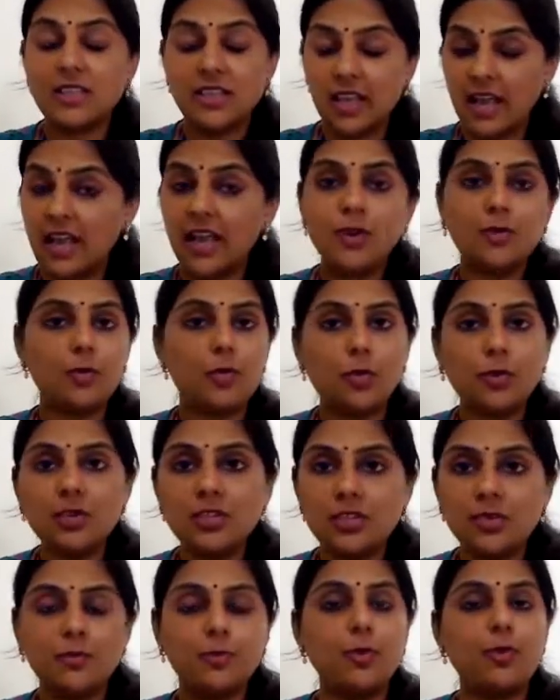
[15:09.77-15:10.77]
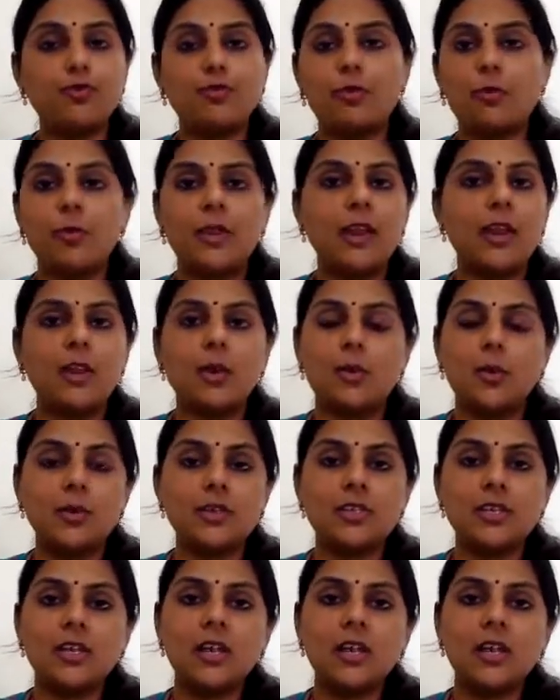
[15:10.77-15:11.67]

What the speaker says: and I had all support from my in-laws.